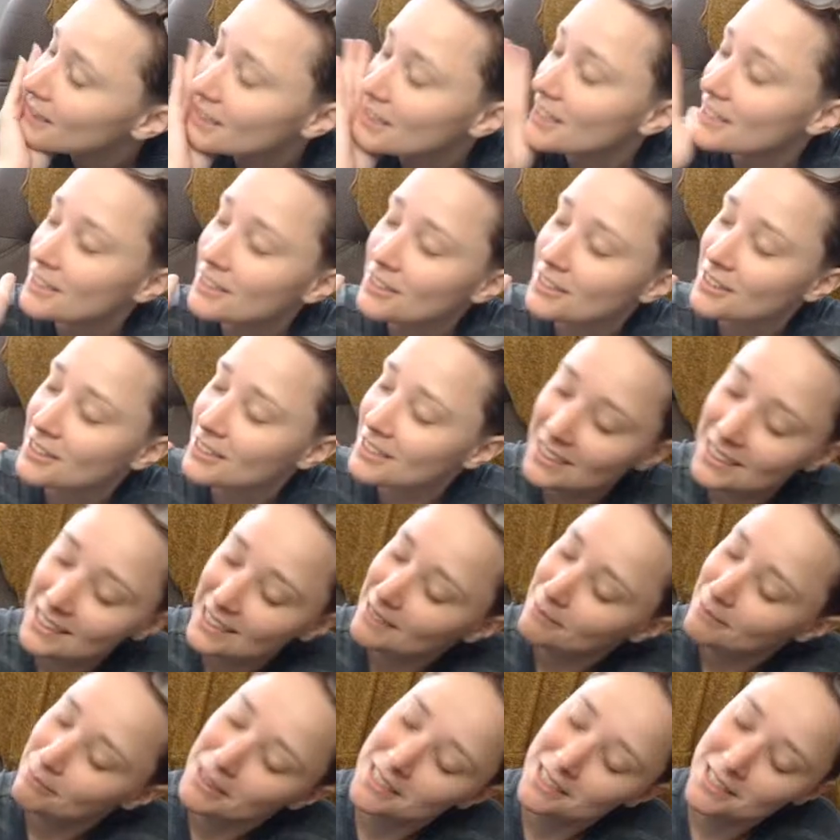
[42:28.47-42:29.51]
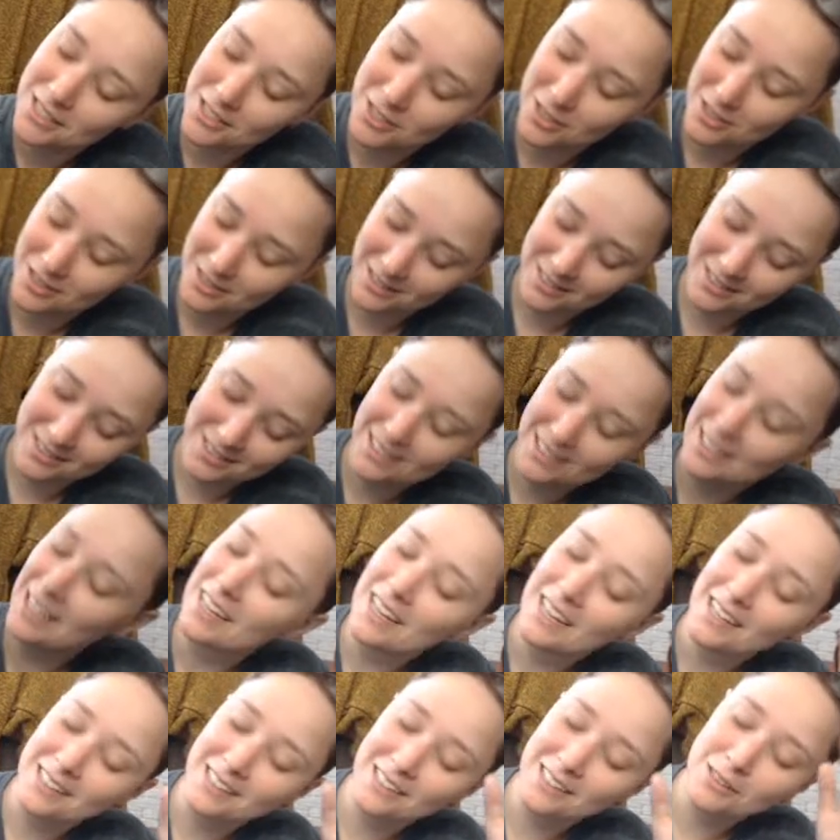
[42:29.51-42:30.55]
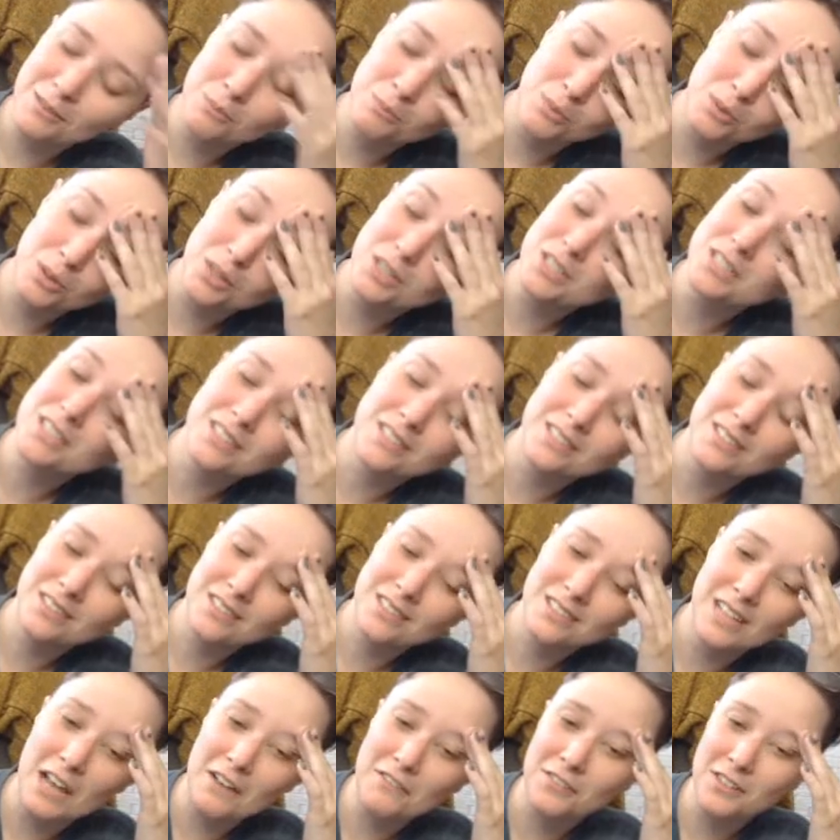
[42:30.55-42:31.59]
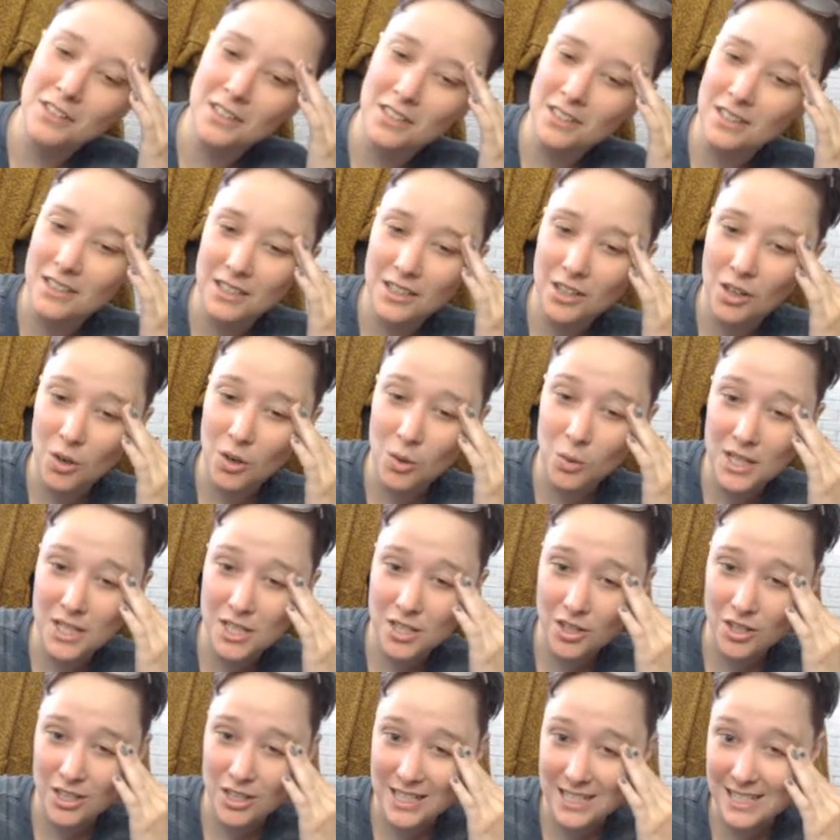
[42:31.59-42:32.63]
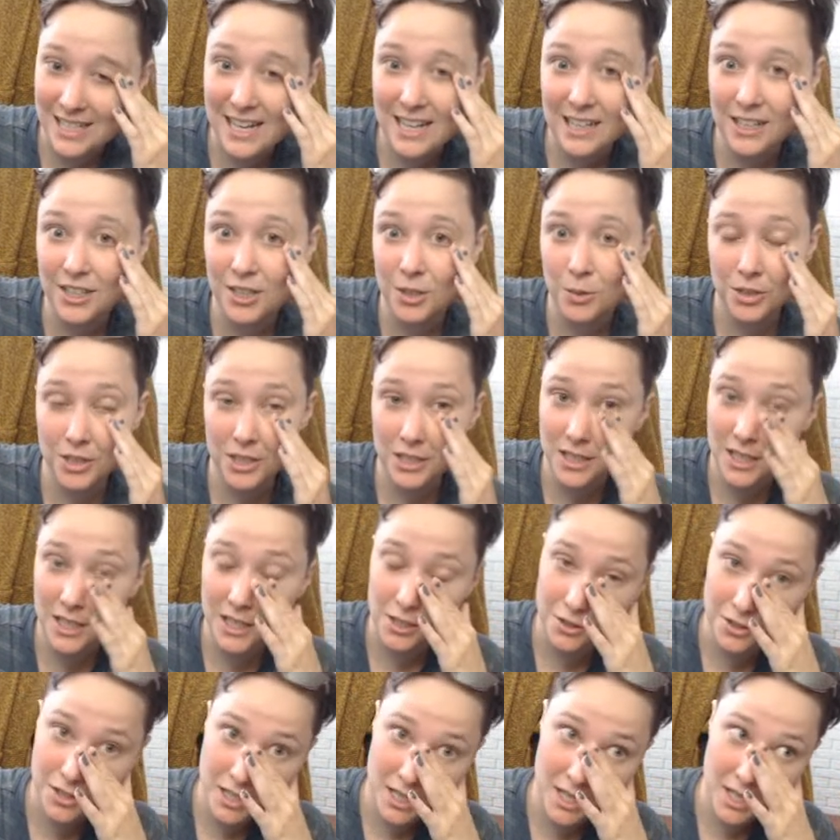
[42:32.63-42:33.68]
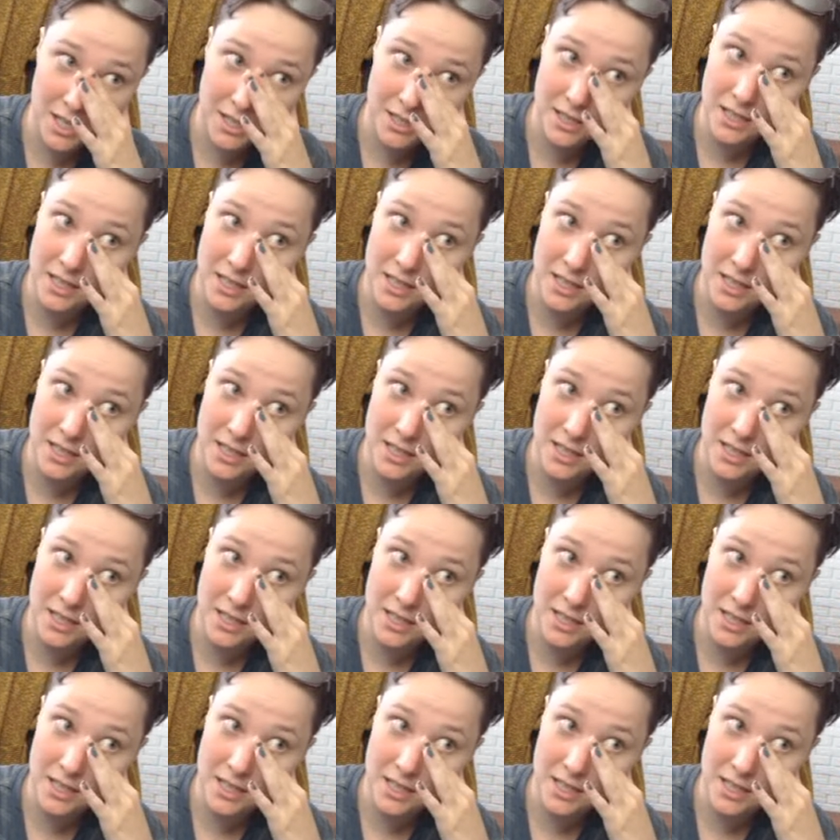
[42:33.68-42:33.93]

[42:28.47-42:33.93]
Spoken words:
Clearly, because books definitely always are exactly what the title says,